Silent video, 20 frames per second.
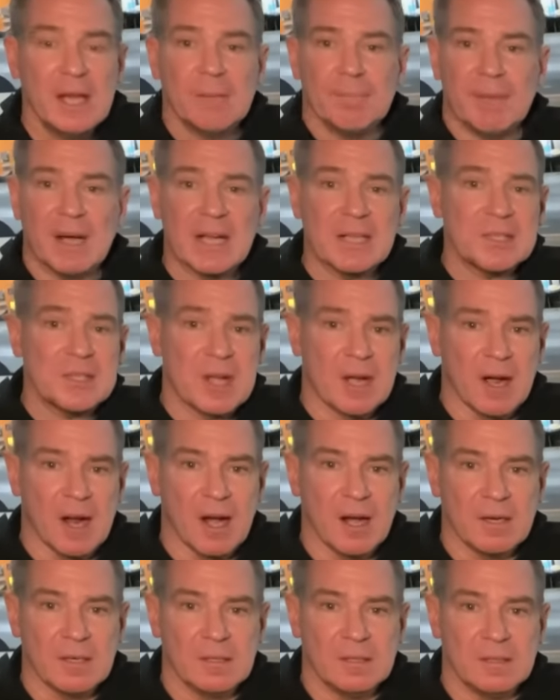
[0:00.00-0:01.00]

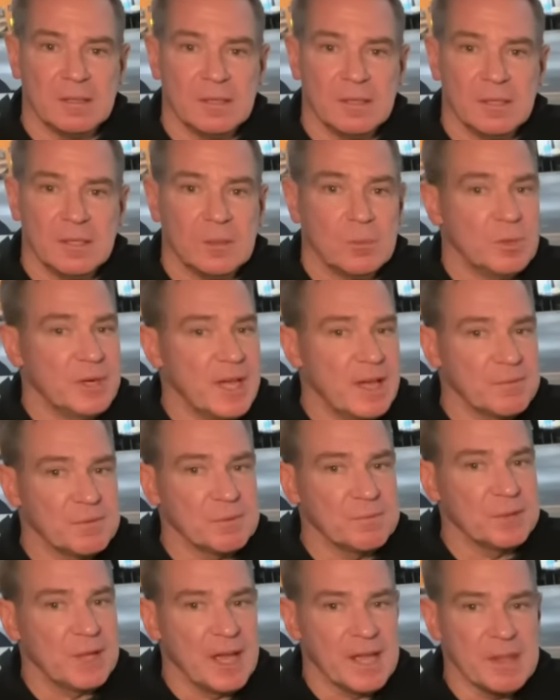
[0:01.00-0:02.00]
Bockscar would have to
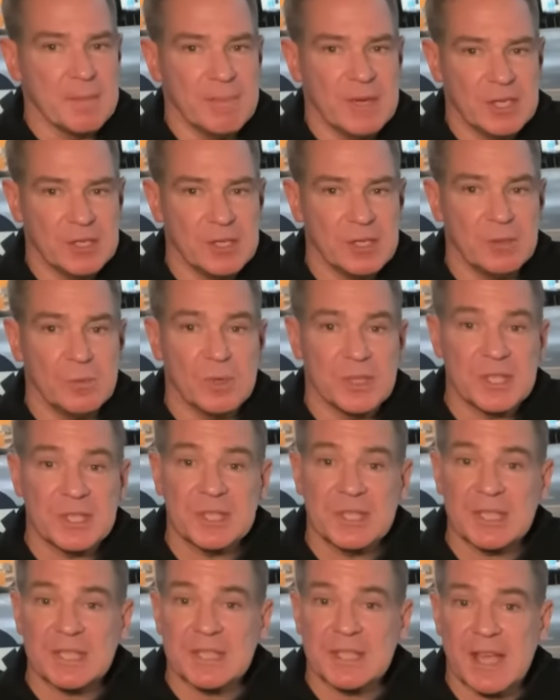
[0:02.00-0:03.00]
fly the mission with
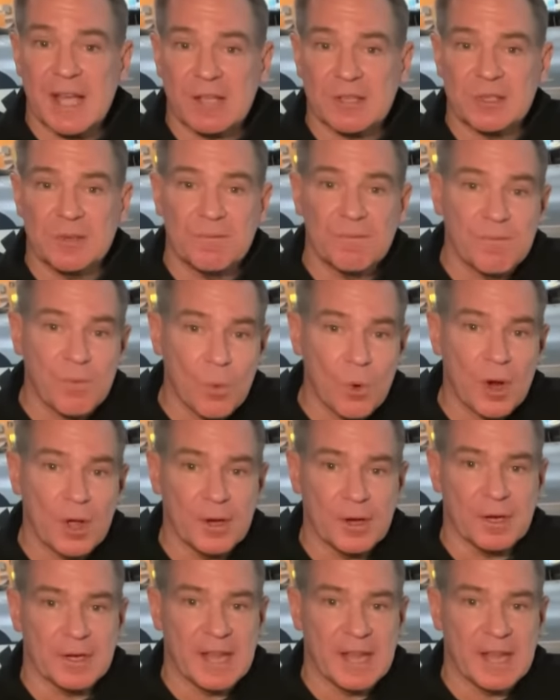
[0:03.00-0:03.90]
six thousand four hundred